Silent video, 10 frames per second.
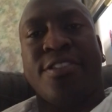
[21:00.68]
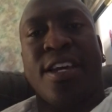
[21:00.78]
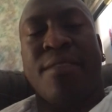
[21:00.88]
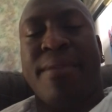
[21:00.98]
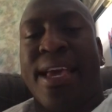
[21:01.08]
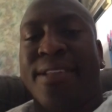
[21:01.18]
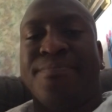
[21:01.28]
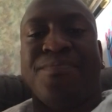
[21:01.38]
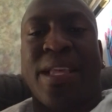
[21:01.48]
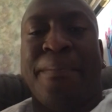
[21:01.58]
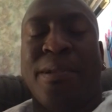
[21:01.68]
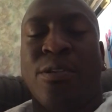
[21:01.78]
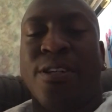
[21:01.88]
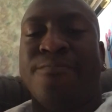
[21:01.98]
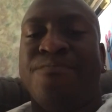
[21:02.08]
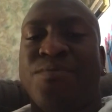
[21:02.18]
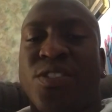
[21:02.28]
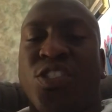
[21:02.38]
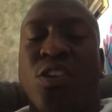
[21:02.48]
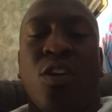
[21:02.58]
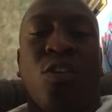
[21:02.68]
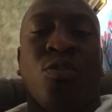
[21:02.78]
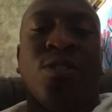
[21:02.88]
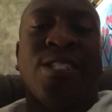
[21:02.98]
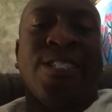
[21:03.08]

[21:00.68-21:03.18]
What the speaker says: done, man. They blew it. So